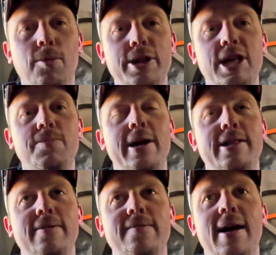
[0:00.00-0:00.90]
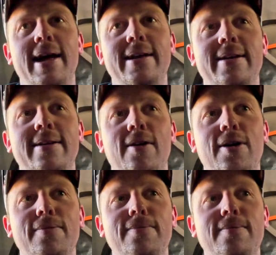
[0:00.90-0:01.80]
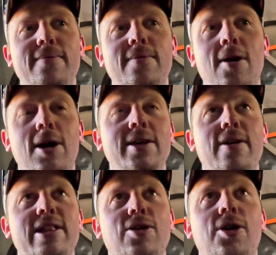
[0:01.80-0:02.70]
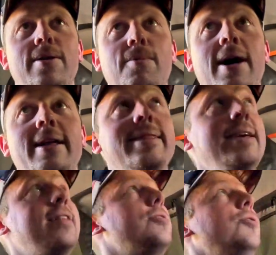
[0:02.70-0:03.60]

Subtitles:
it was expensive, and only reason I got one this